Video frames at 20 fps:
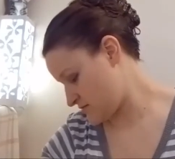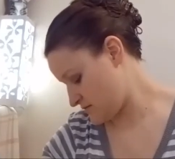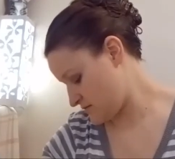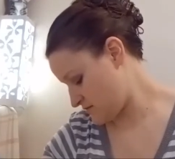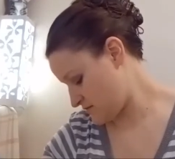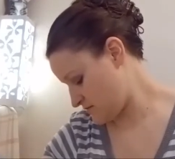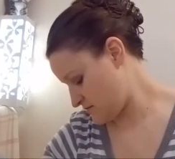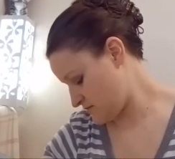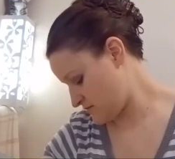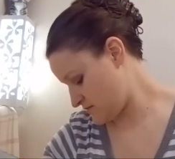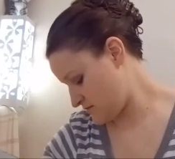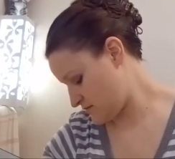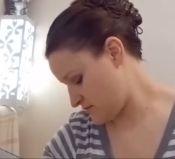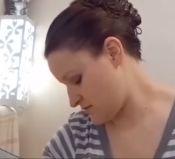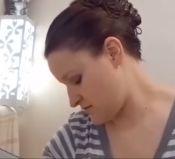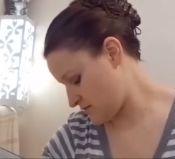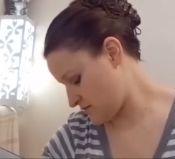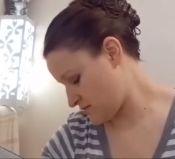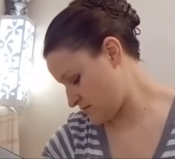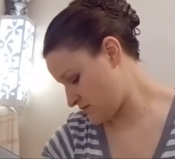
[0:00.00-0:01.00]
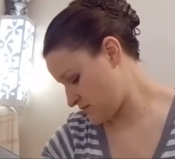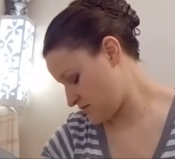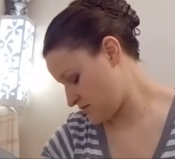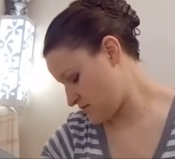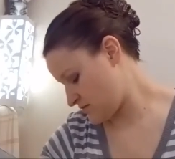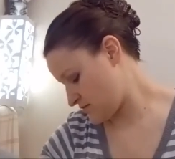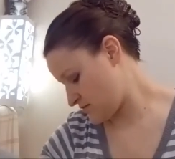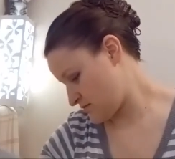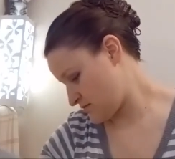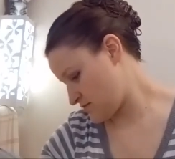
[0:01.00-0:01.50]

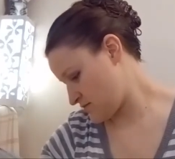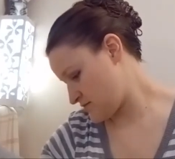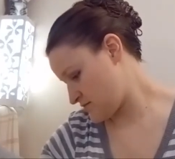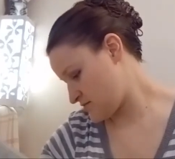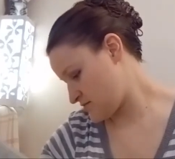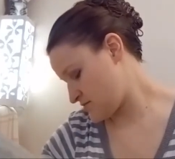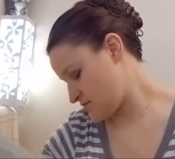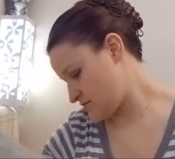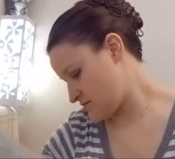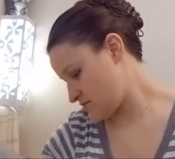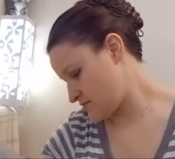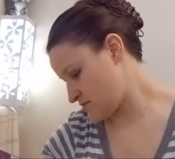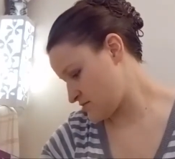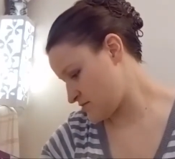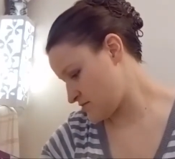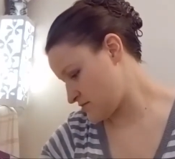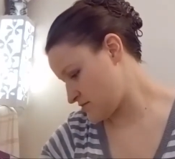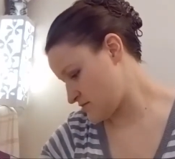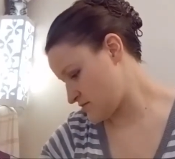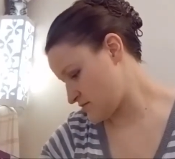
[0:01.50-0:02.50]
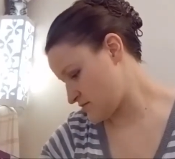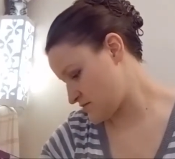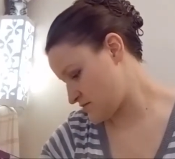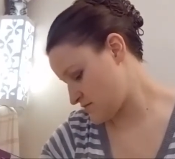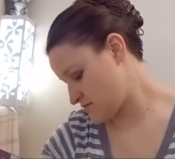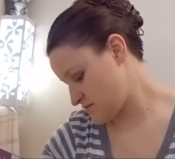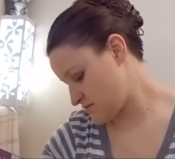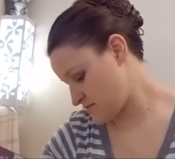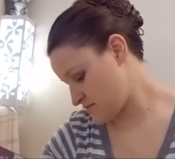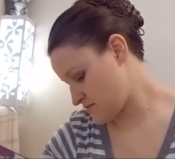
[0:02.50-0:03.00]

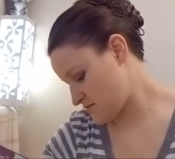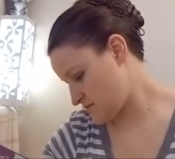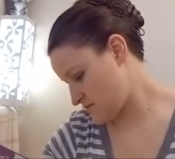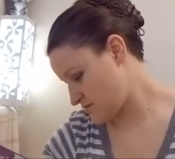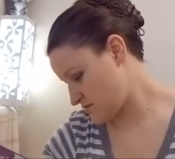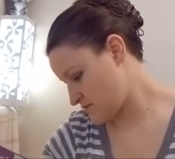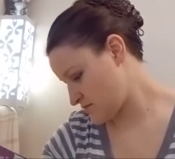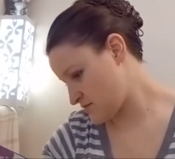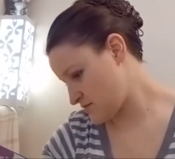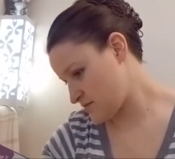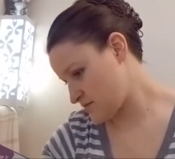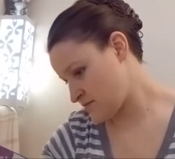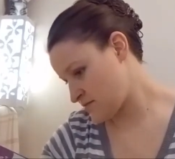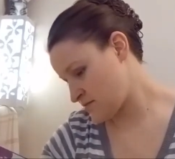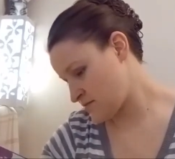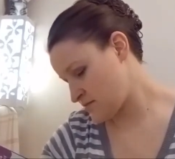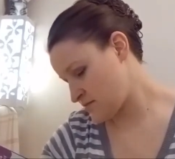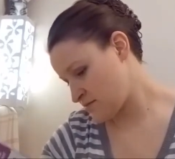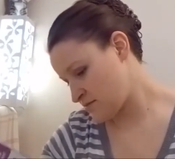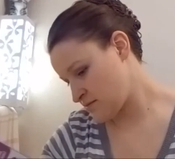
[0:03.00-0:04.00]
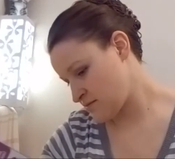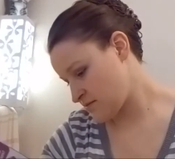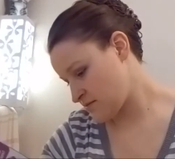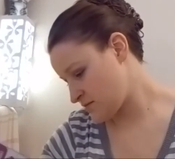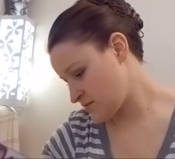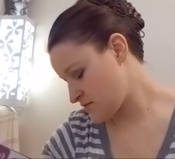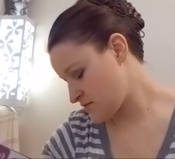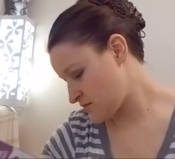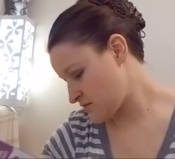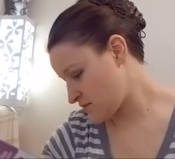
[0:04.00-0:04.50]

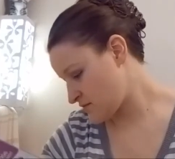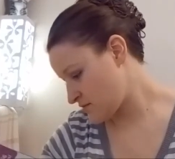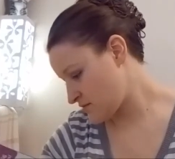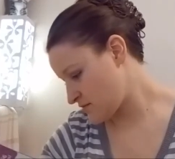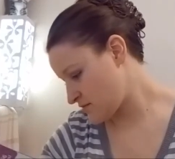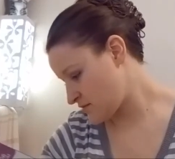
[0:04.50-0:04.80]
No one is speaking in this clip.